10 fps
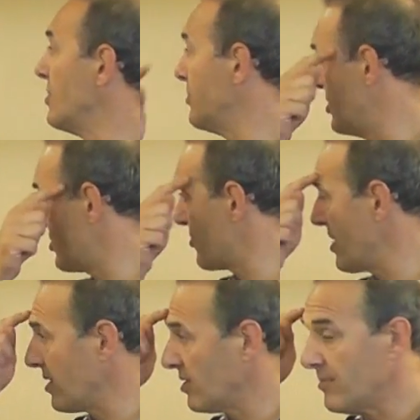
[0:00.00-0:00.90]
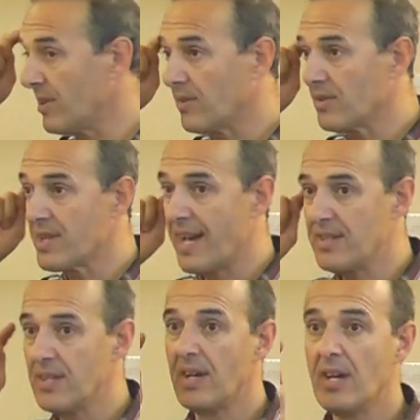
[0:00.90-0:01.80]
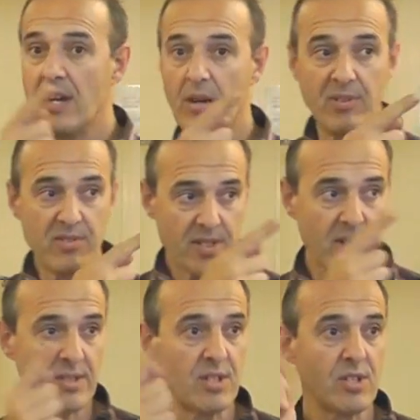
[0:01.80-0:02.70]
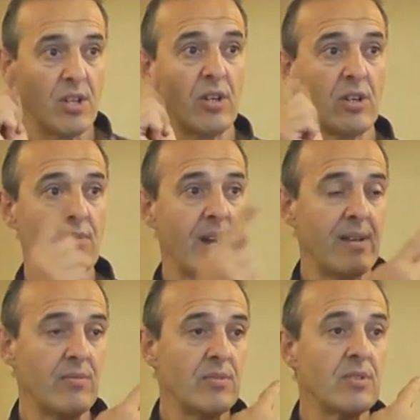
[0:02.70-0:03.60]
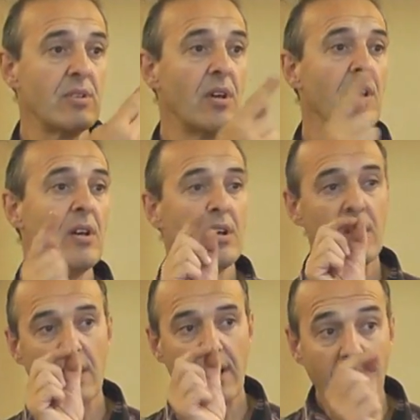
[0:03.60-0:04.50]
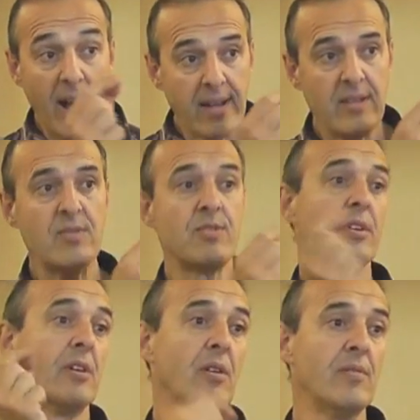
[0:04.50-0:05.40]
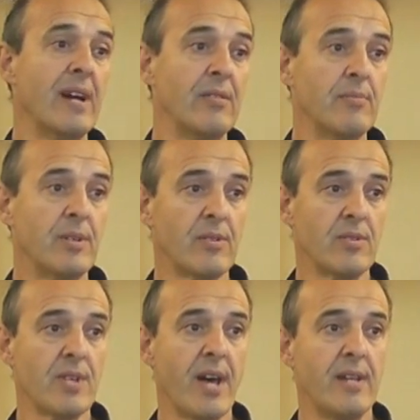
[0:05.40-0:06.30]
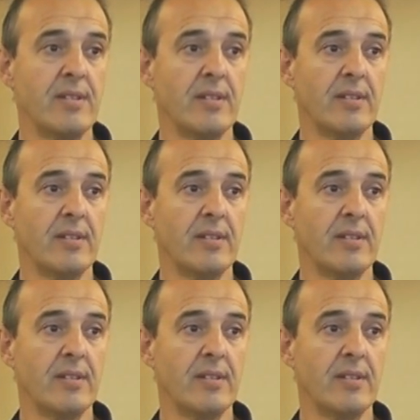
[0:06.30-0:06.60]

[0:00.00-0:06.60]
We put string on the model's head, and we started to look around lines that go around the model's head.